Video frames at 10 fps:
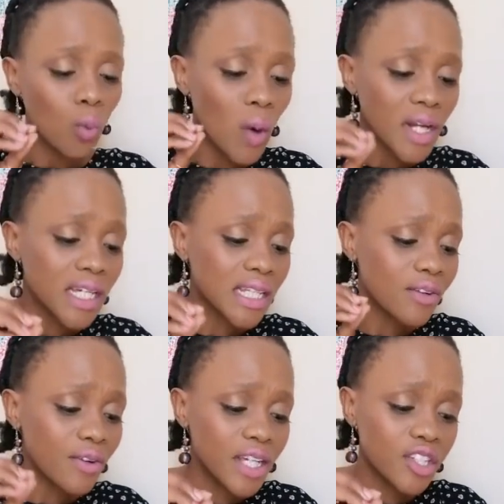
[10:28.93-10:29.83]
What can
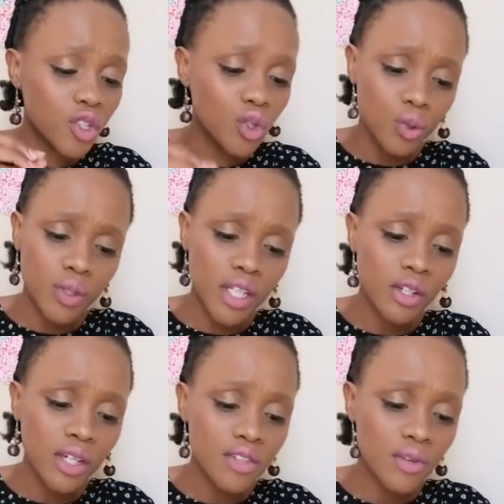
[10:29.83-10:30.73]
the righteous do?
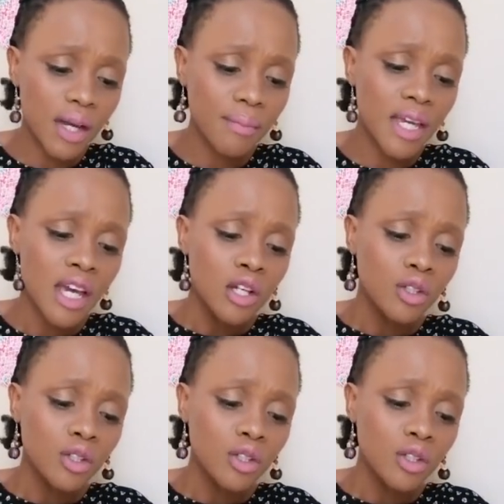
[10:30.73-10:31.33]
Thank you guys for coming.